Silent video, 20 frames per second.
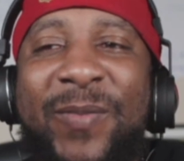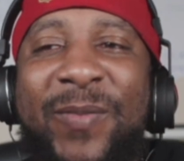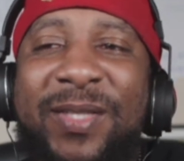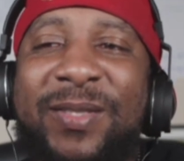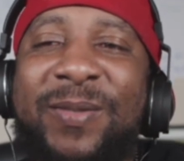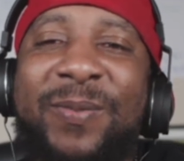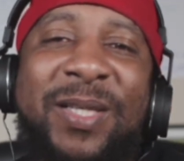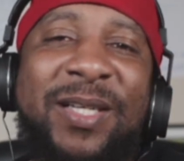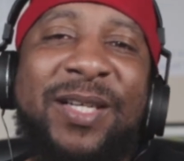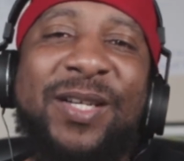
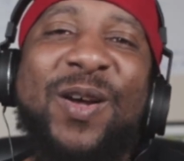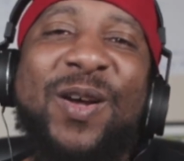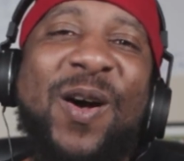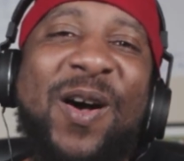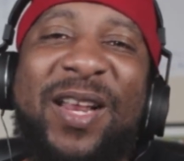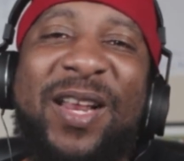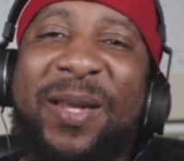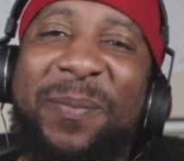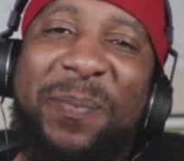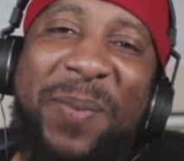some little
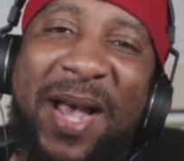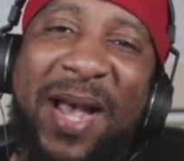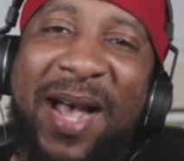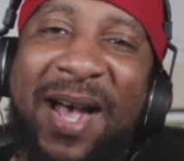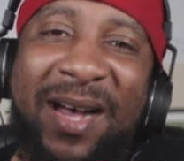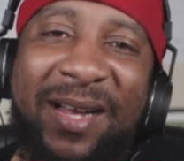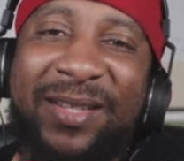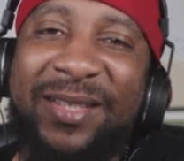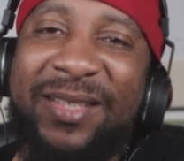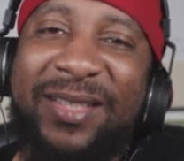garlic
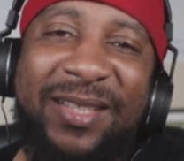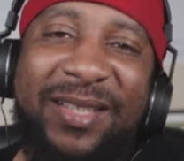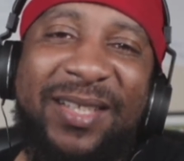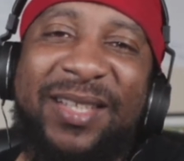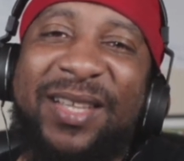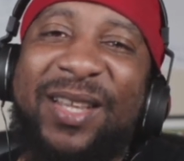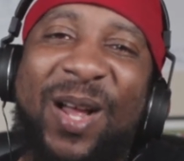powder, a little